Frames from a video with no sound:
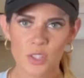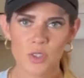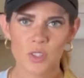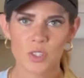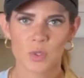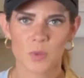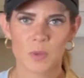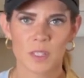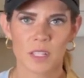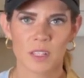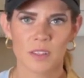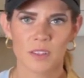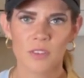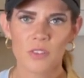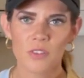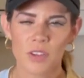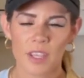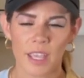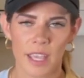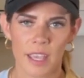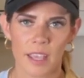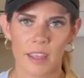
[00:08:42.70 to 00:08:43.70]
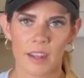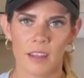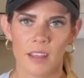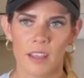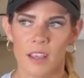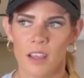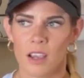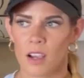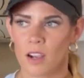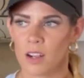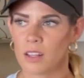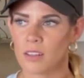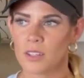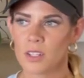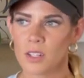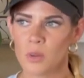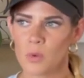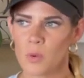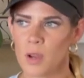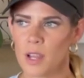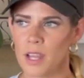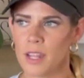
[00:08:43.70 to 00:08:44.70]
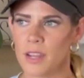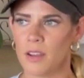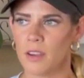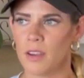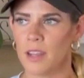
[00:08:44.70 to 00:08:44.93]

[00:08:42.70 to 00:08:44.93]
this with a little kid or a little one?